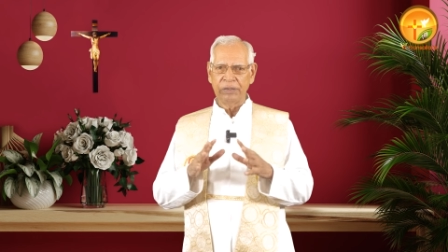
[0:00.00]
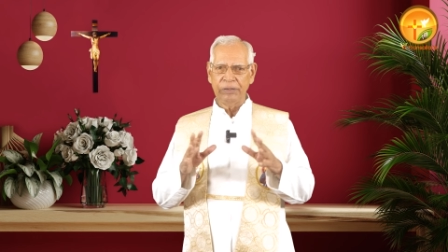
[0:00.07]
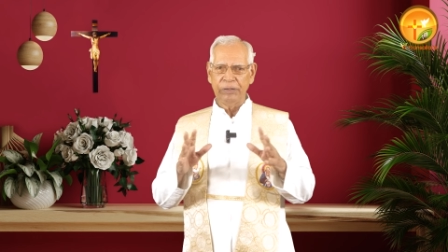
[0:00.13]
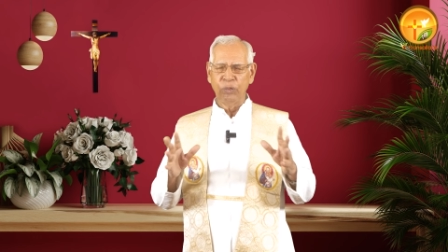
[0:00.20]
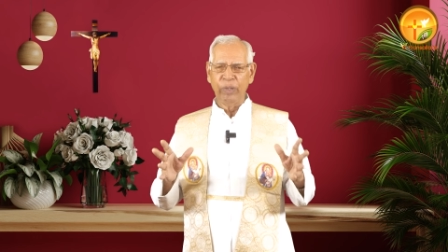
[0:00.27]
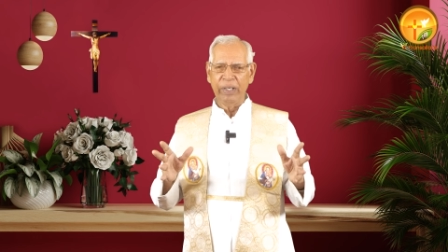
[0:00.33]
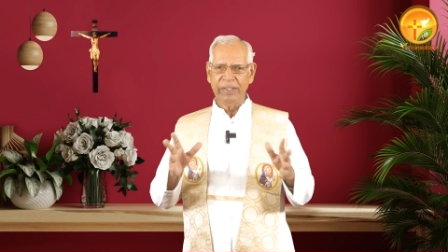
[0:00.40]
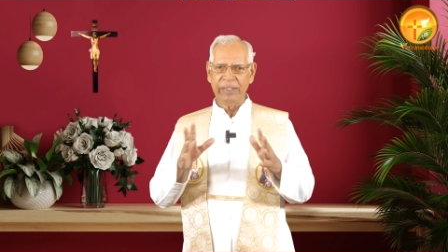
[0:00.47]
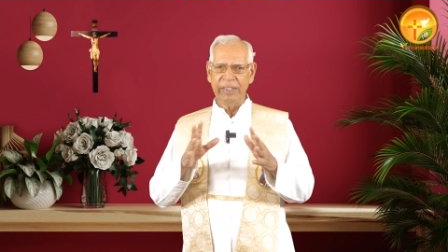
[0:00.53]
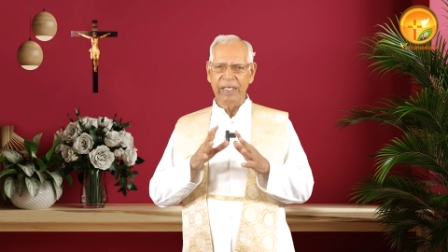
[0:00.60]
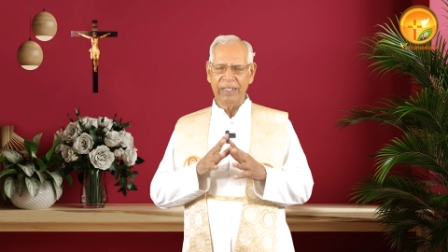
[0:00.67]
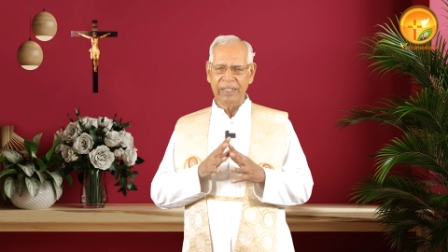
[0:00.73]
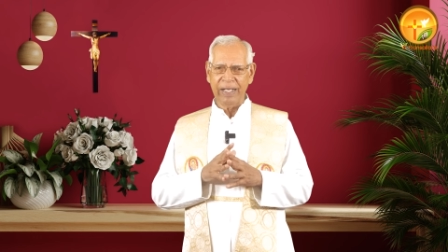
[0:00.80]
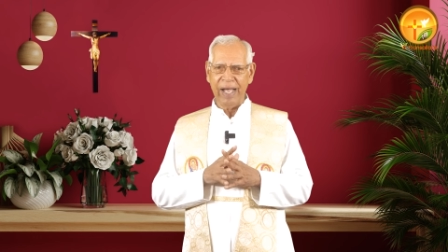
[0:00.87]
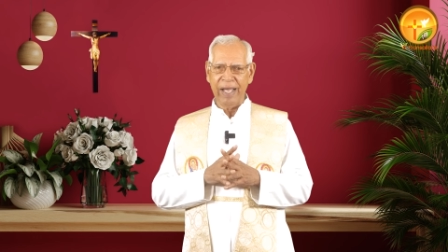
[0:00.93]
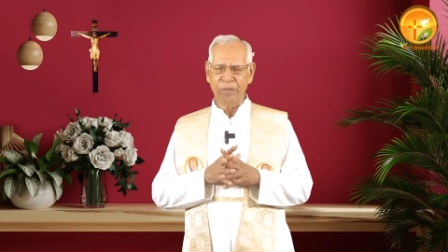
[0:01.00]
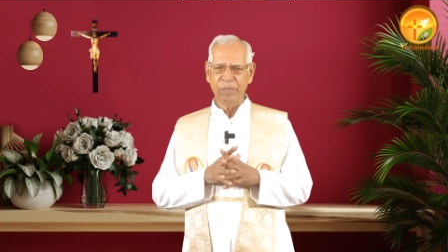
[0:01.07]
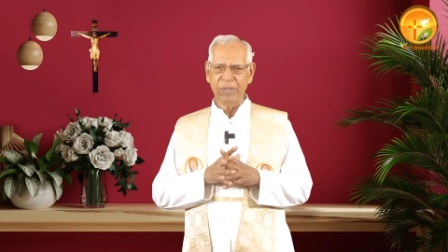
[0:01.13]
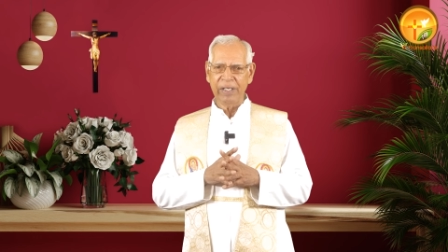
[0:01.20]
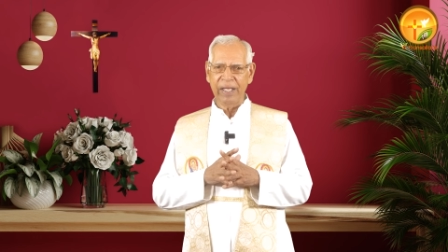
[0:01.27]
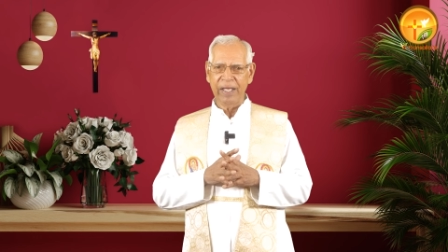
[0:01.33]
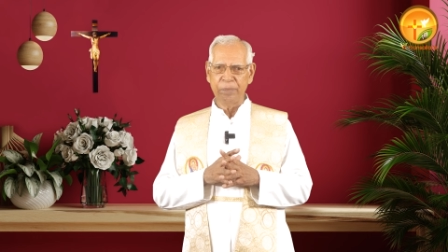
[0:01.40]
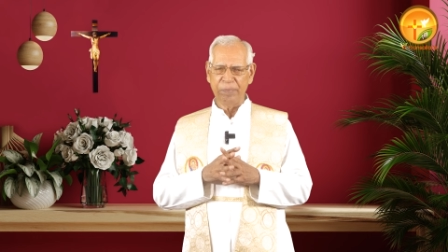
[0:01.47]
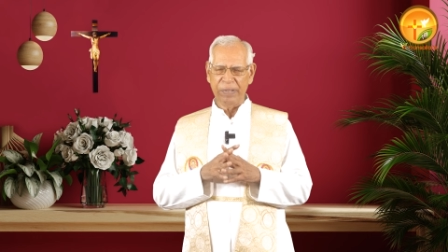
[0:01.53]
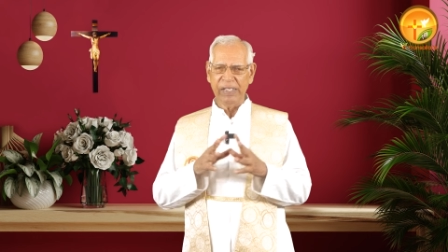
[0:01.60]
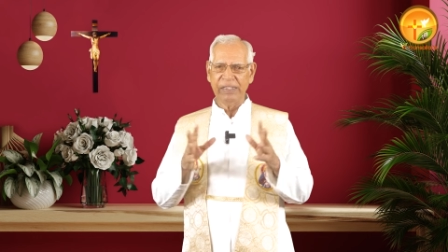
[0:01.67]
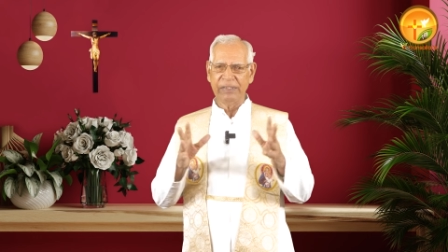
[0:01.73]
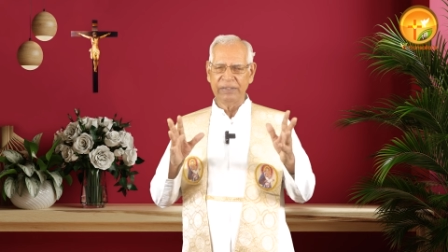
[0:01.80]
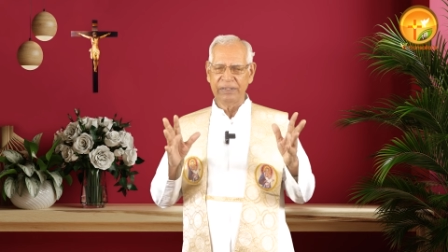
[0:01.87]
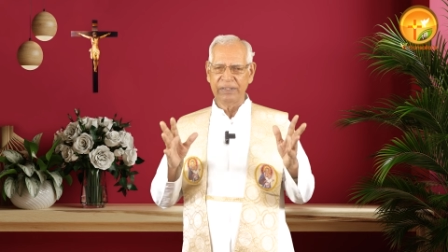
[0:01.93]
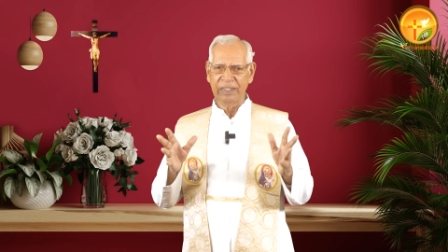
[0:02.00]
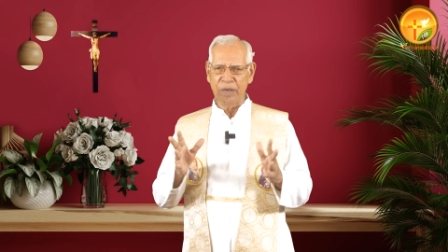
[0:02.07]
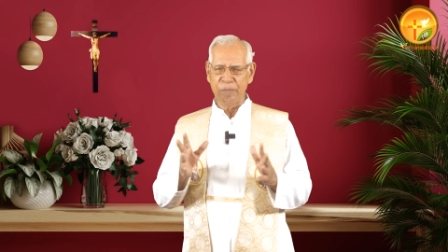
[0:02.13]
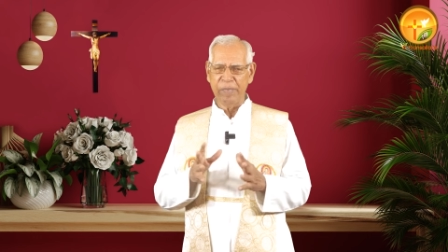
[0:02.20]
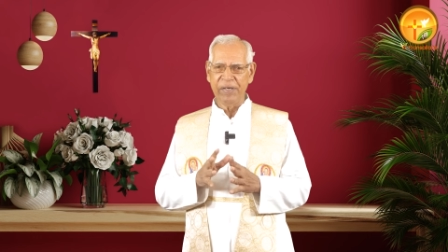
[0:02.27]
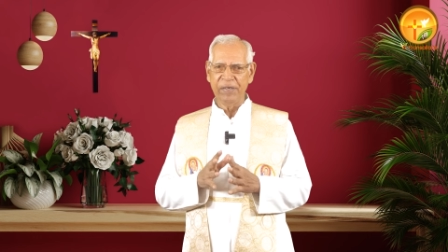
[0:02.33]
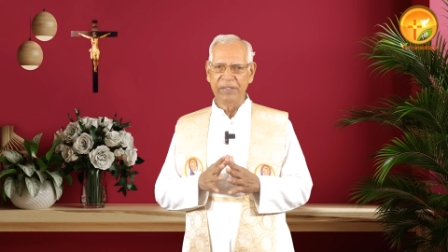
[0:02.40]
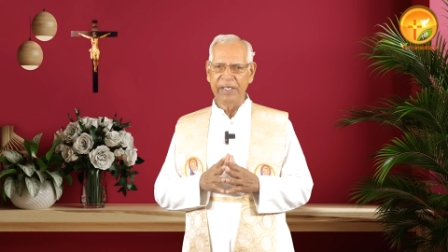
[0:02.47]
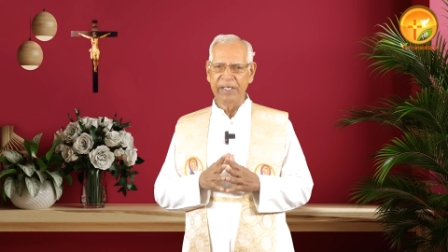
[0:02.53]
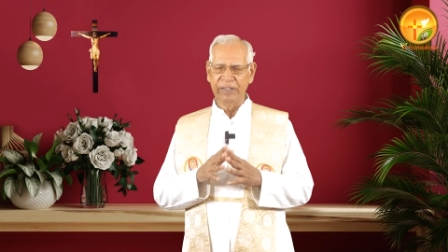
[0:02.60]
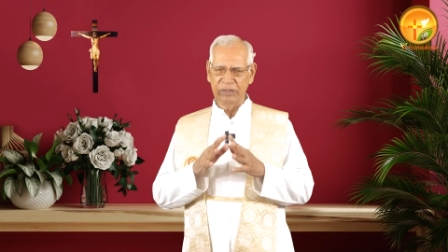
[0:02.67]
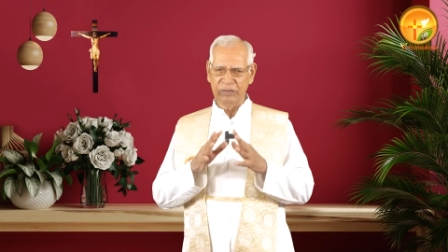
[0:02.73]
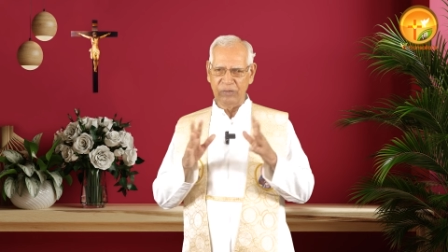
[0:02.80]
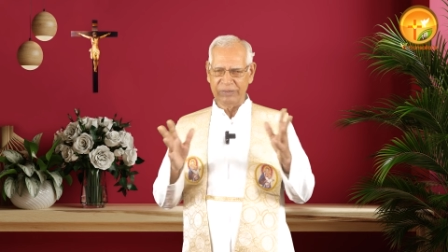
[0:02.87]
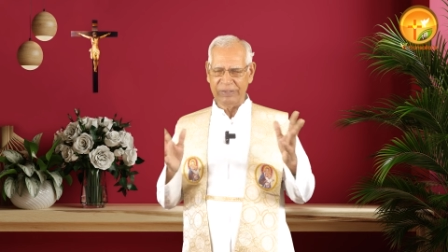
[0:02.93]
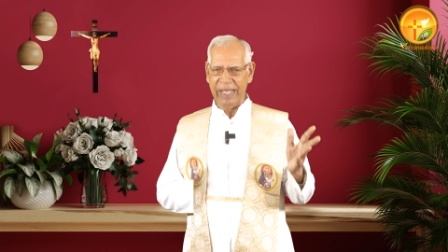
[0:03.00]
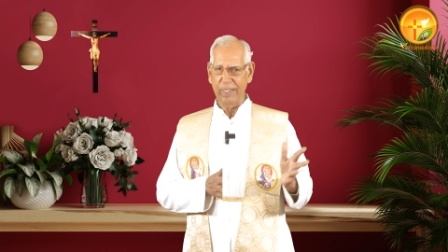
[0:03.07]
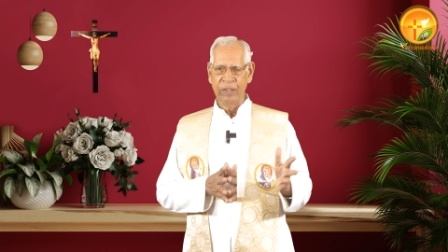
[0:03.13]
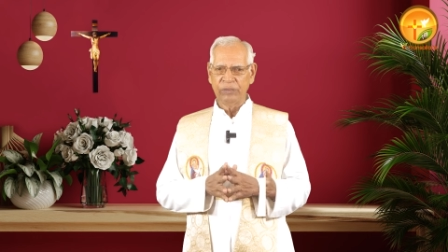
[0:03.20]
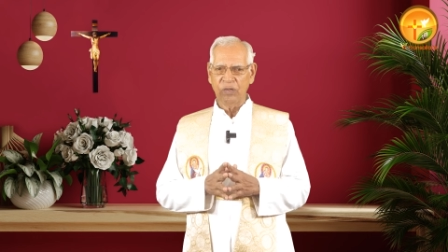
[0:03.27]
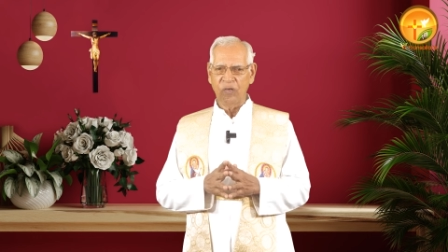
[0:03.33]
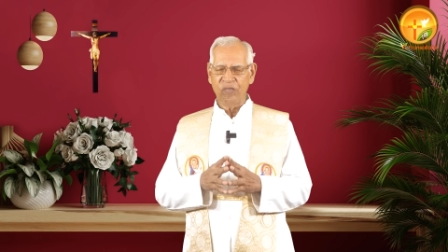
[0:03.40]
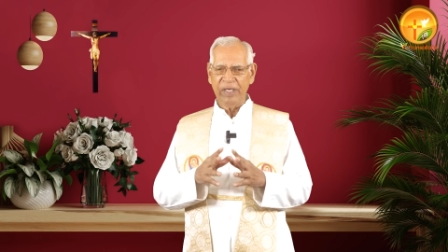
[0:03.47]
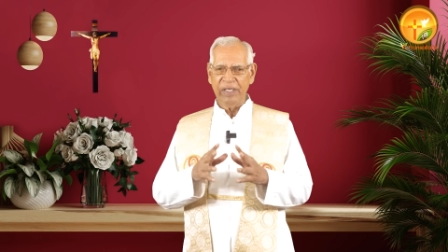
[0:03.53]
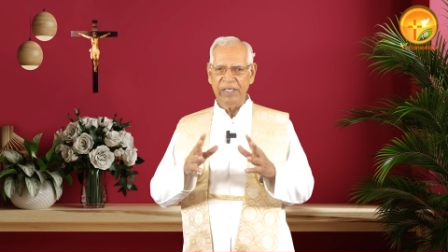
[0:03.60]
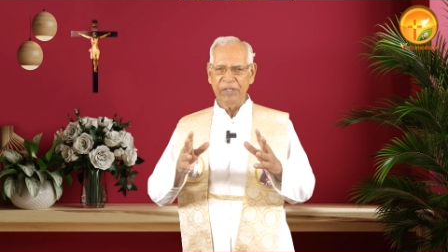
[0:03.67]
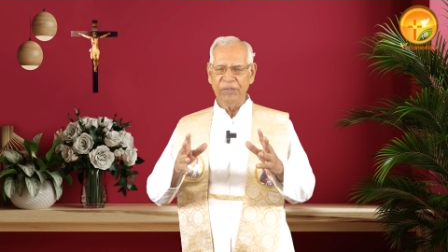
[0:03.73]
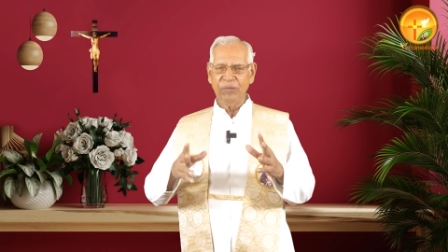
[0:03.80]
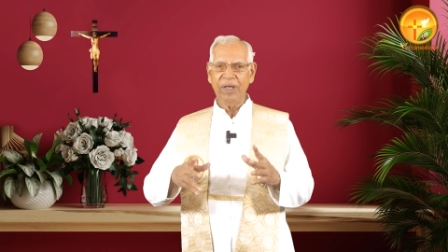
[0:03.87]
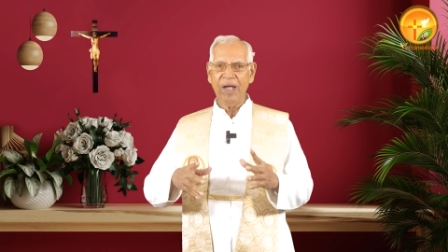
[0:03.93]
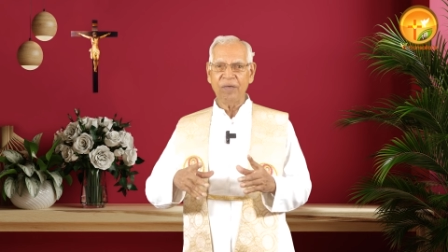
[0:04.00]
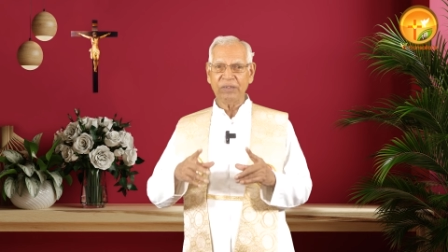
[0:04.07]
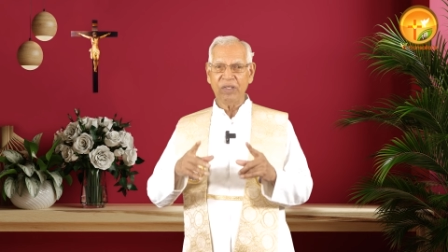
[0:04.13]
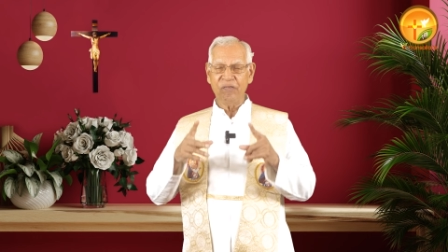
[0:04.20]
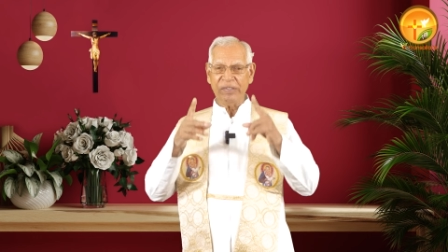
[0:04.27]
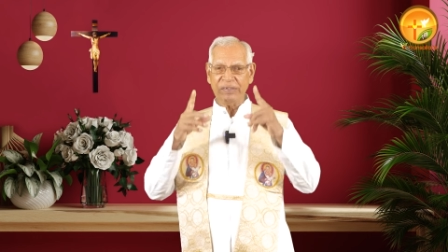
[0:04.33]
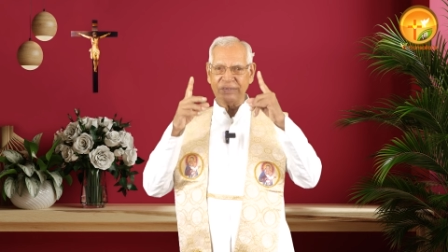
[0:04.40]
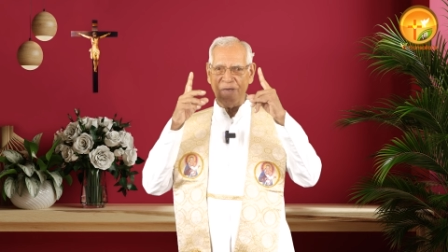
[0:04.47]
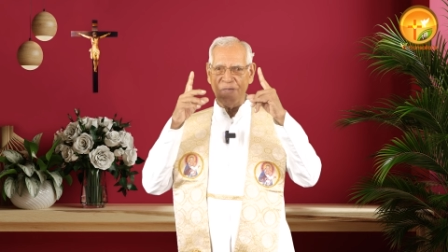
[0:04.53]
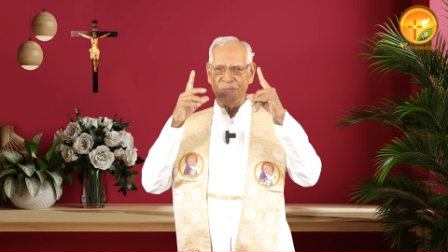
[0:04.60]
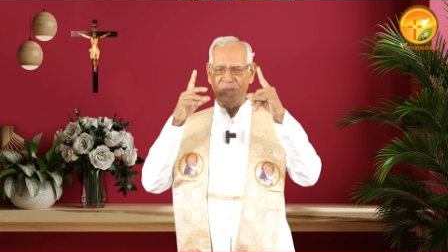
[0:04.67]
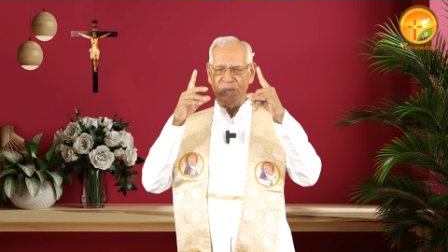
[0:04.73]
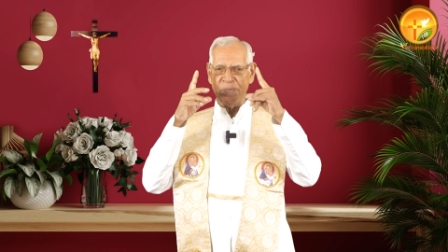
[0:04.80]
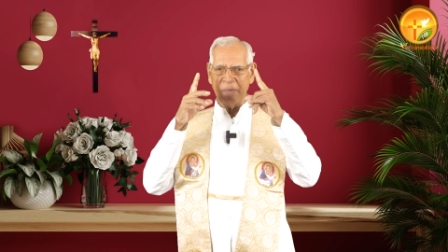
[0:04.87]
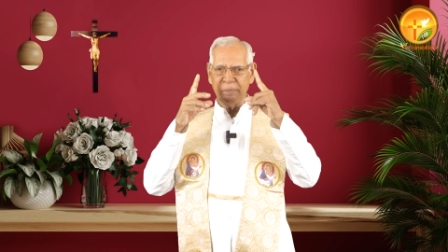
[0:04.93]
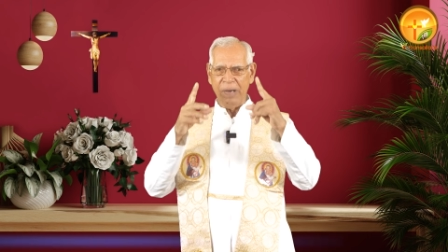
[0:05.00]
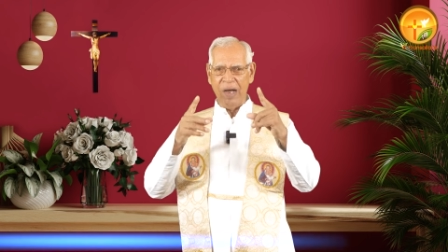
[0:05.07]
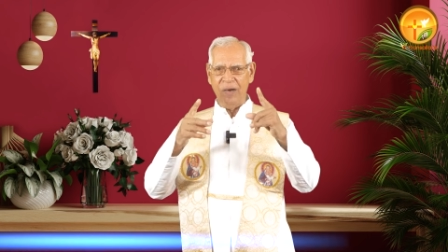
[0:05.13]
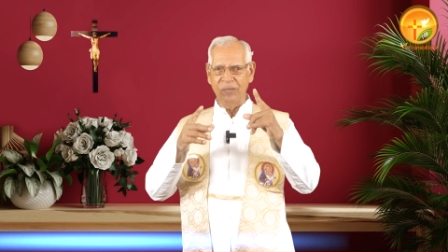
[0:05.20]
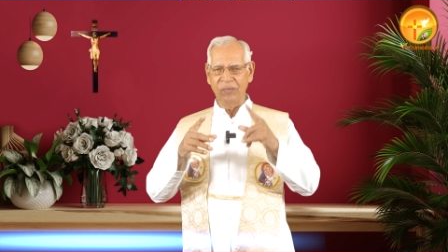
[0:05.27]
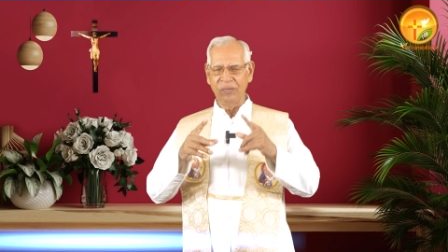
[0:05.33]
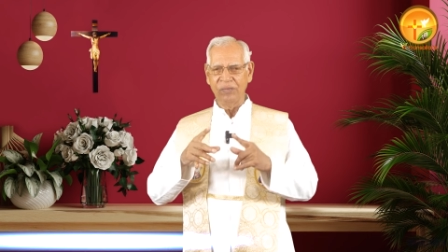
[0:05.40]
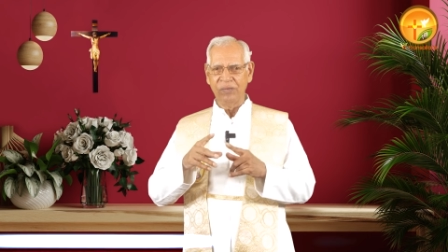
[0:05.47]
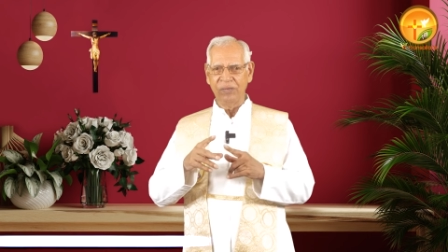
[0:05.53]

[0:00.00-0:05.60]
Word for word: unity and harmony and peace in the community, in the society. So we need to have the wisdom from above.